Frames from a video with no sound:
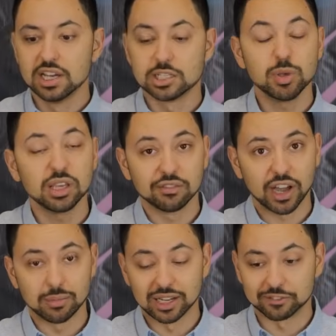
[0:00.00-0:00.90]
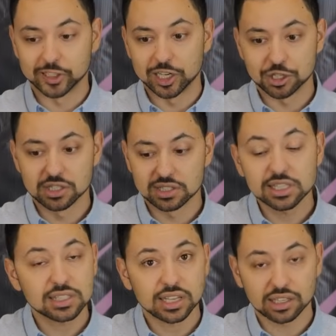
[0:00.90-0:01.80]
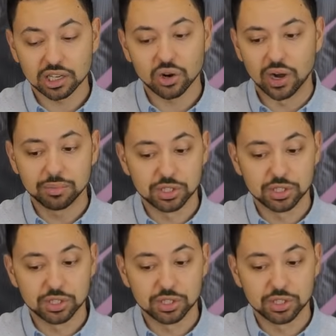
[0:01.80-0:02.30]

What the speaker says: Speaking of high magnifications, this thing can go up